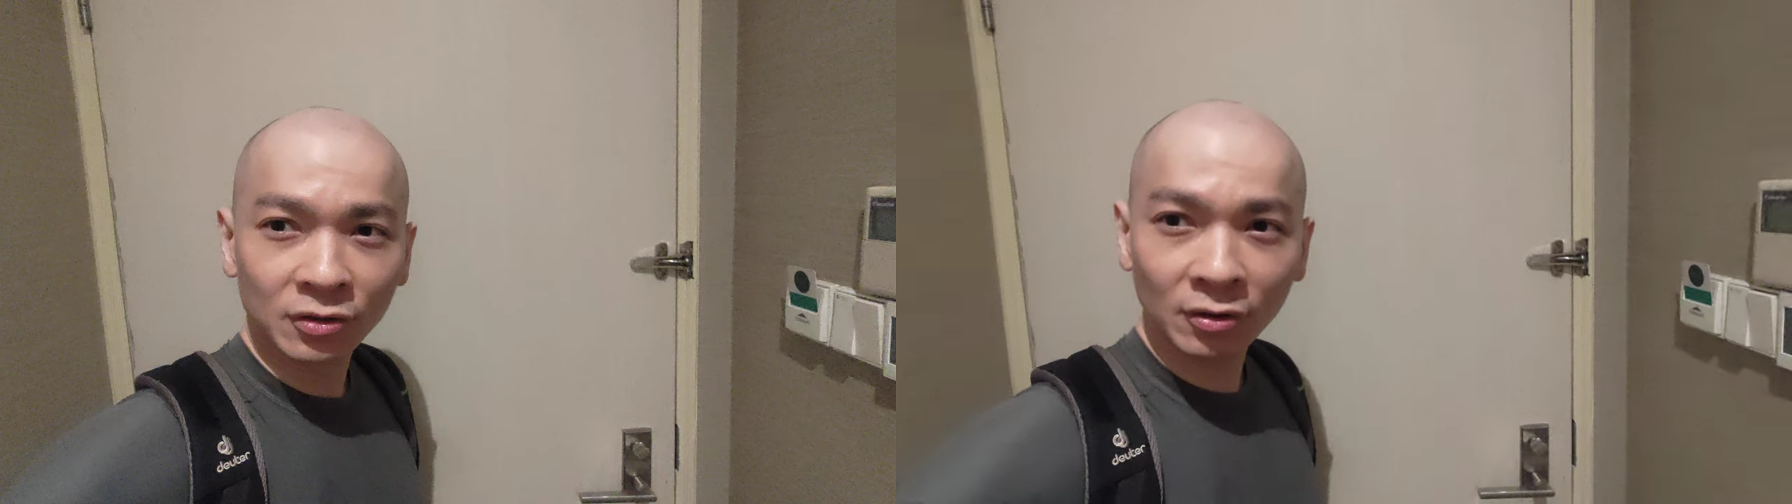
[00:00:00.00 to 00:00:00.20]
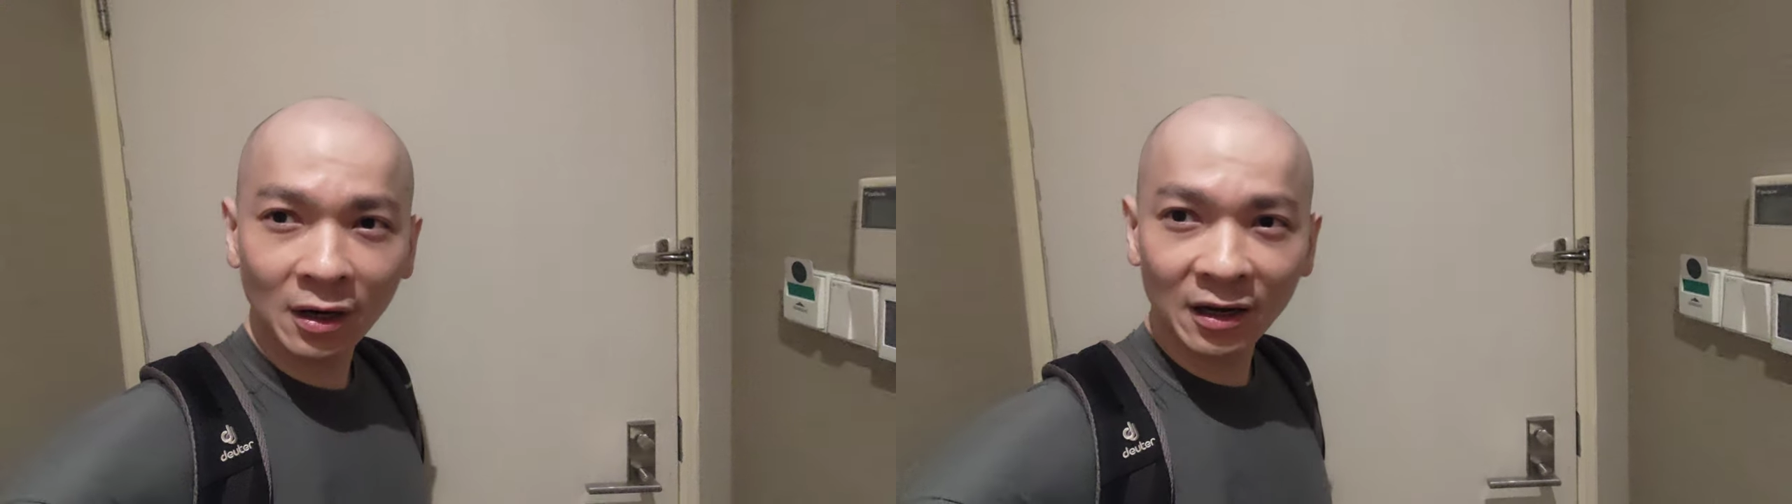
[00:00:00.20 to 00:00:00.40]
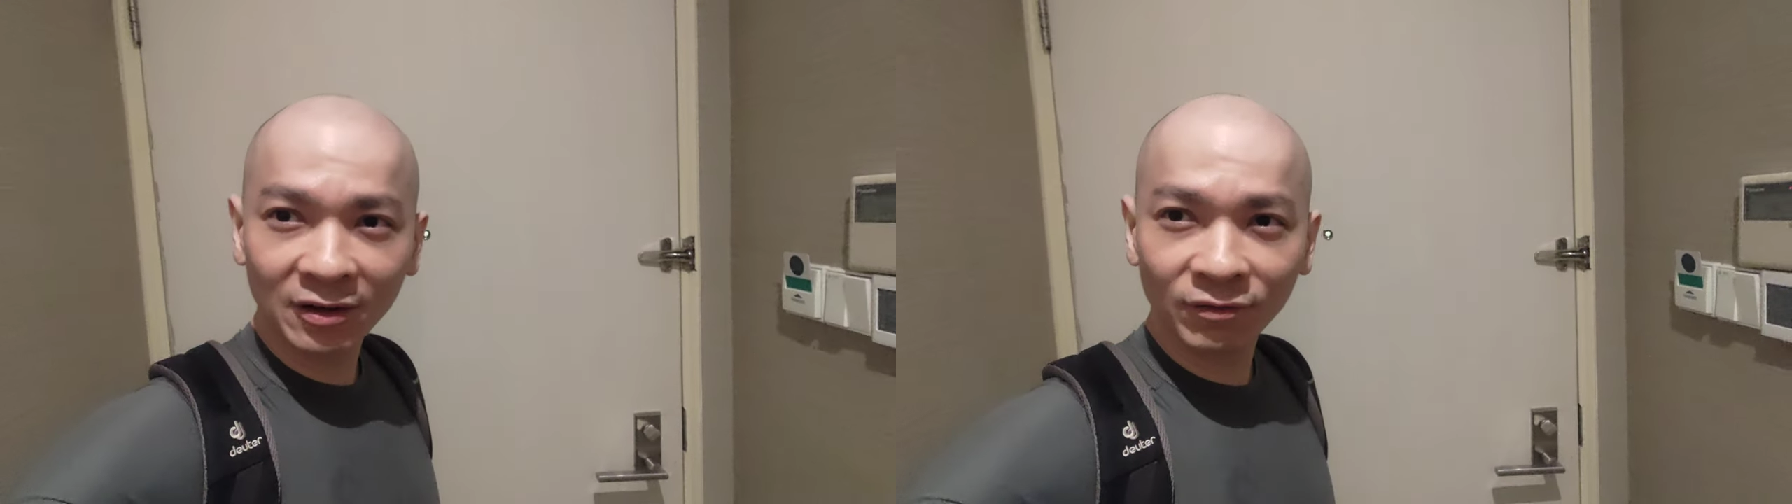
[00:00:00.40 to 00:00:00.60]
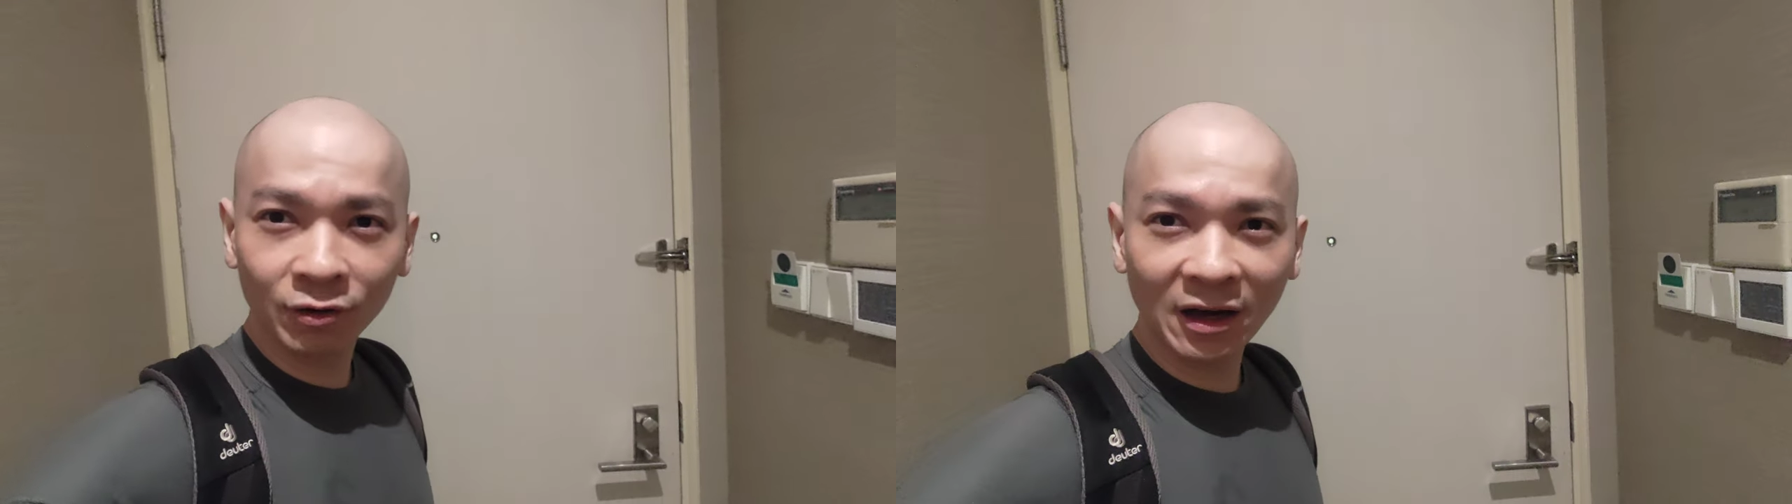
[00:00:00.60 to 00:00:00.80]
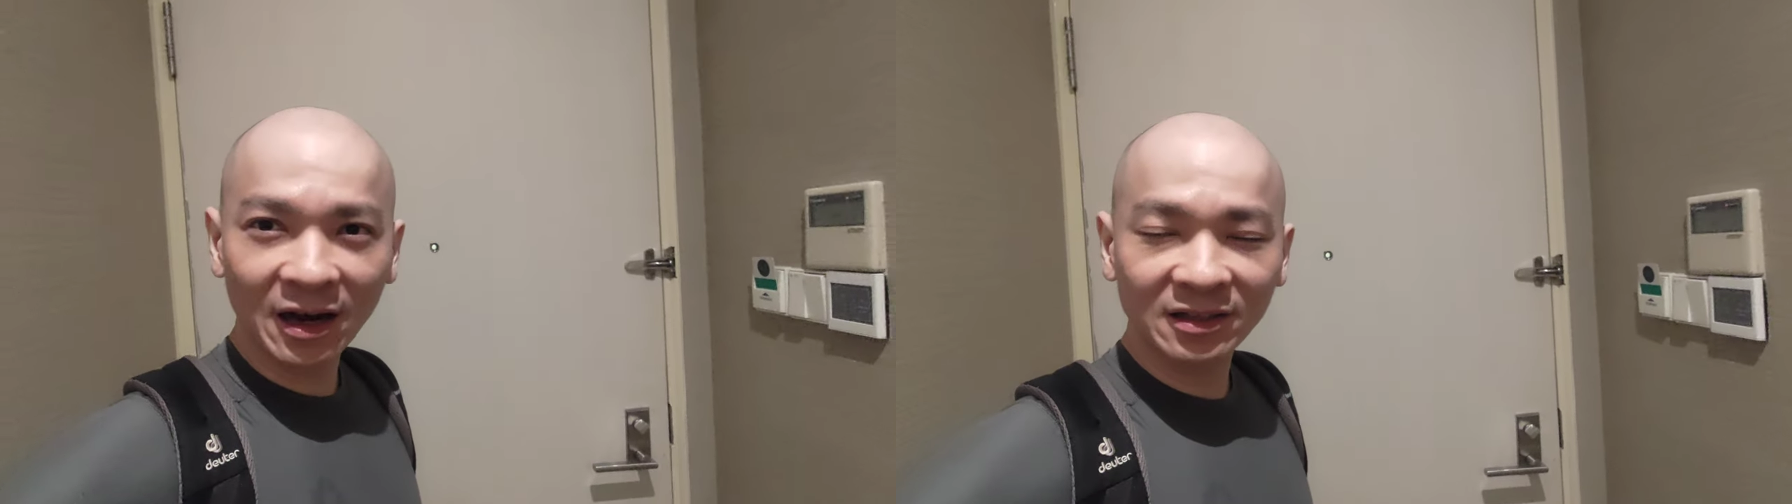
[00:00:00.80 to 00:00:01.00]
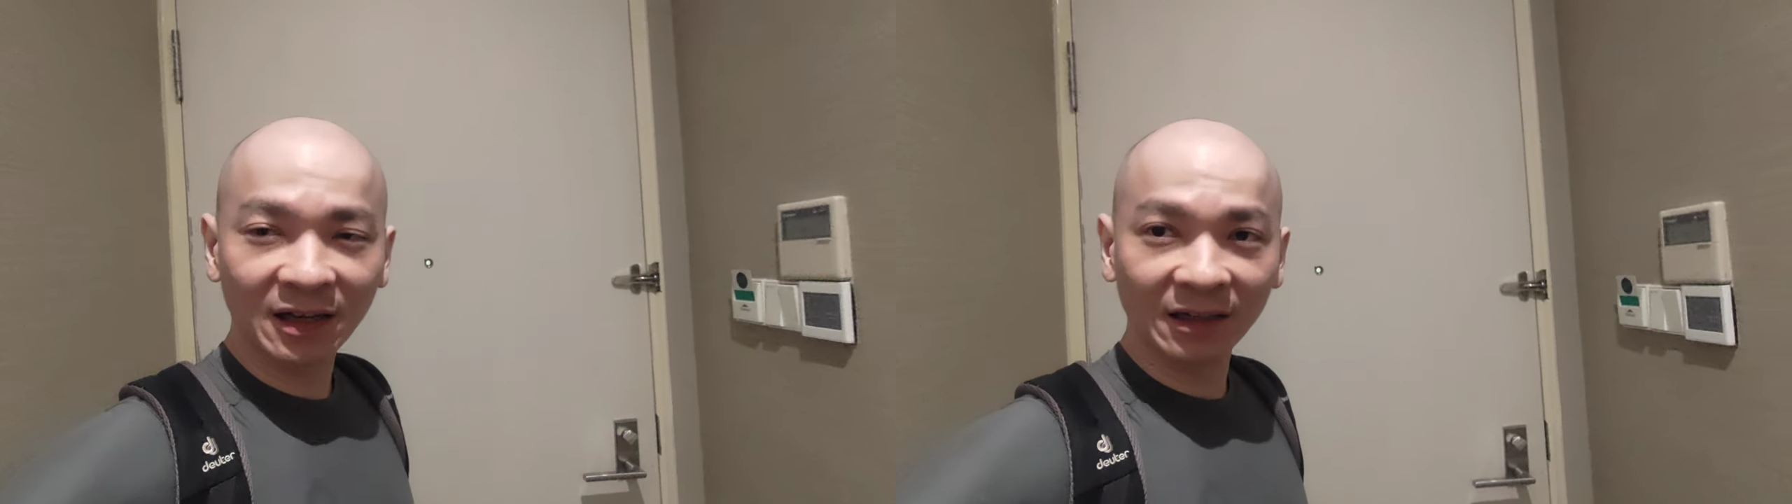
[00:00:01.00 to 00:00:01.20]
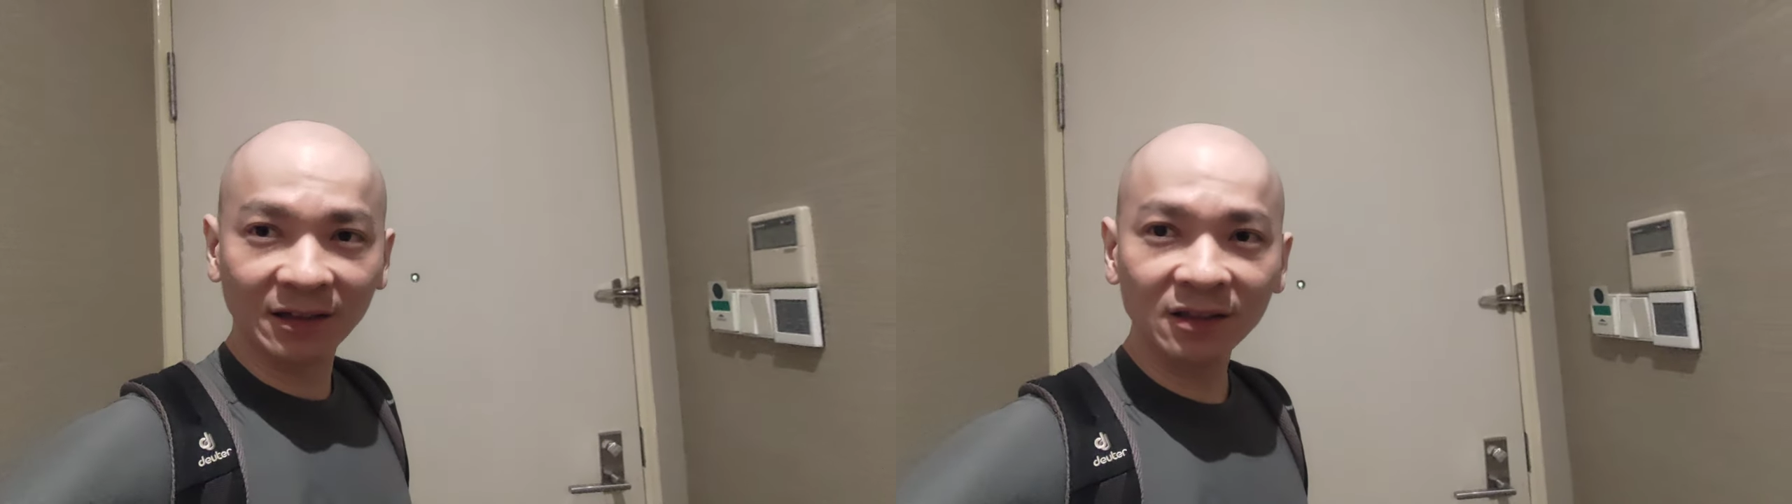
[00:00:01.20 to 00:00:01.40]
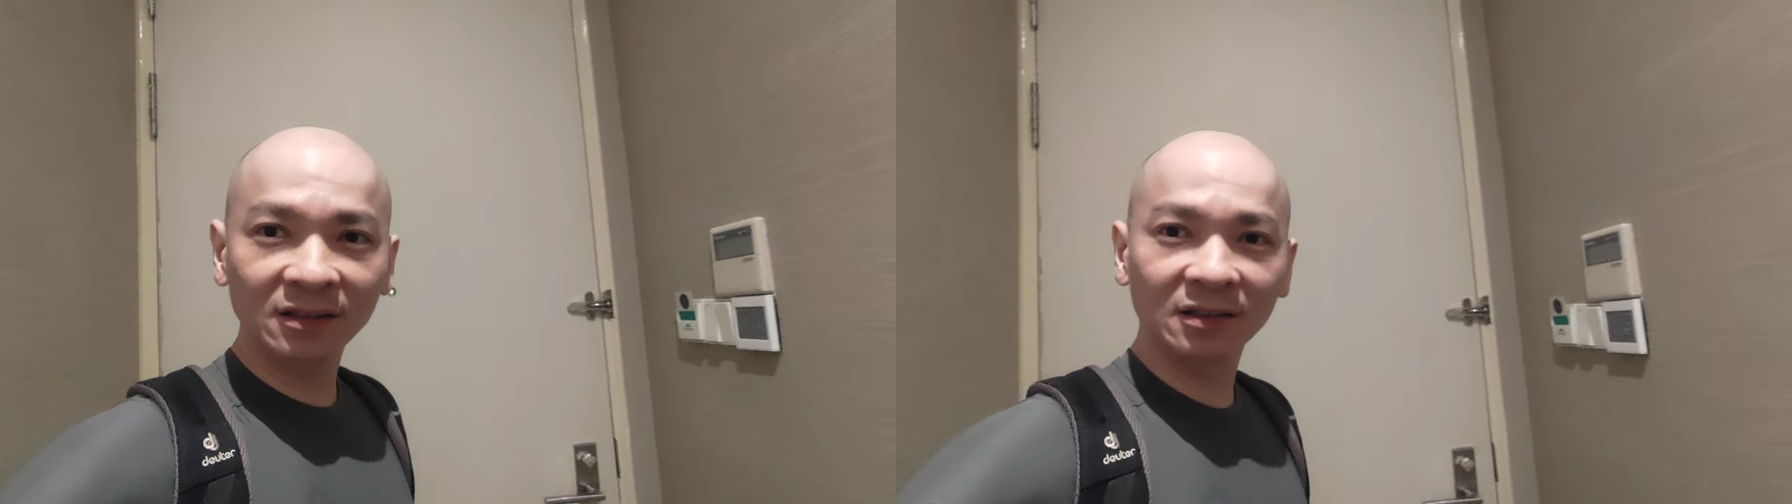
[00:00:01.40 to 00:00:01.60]
So I'll leave you guys at
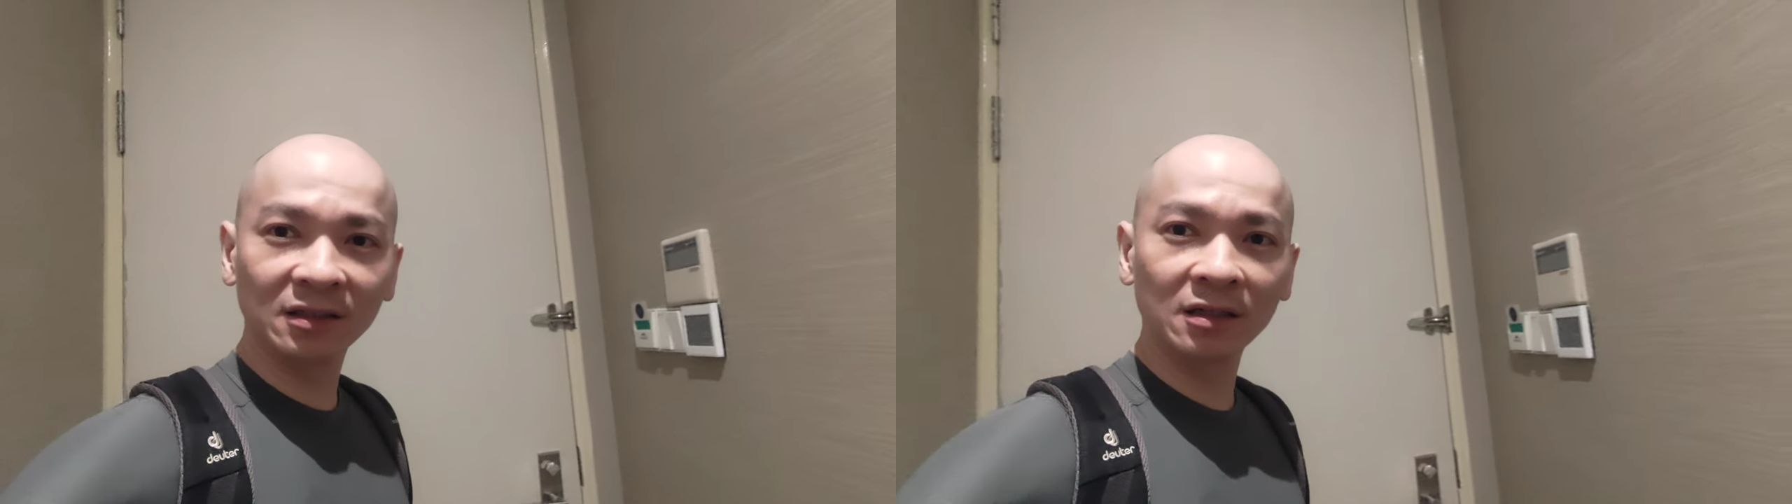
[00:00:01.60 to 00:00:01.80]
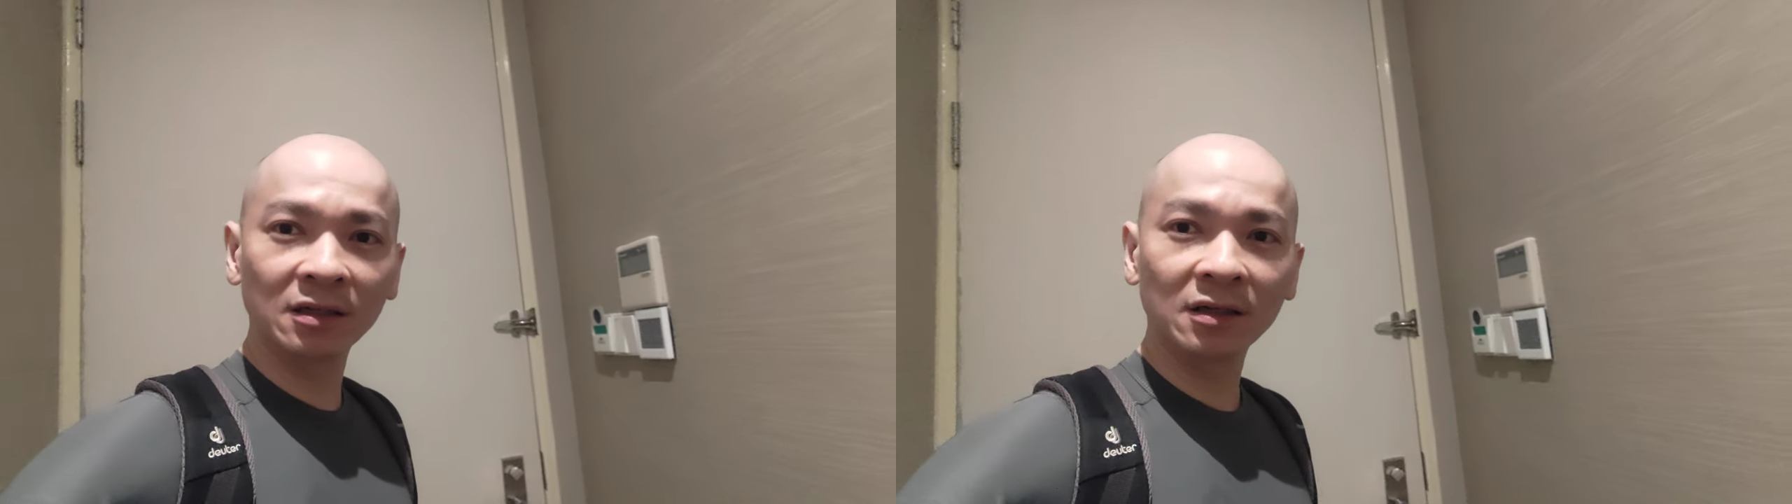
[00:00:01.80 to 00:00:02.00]
this.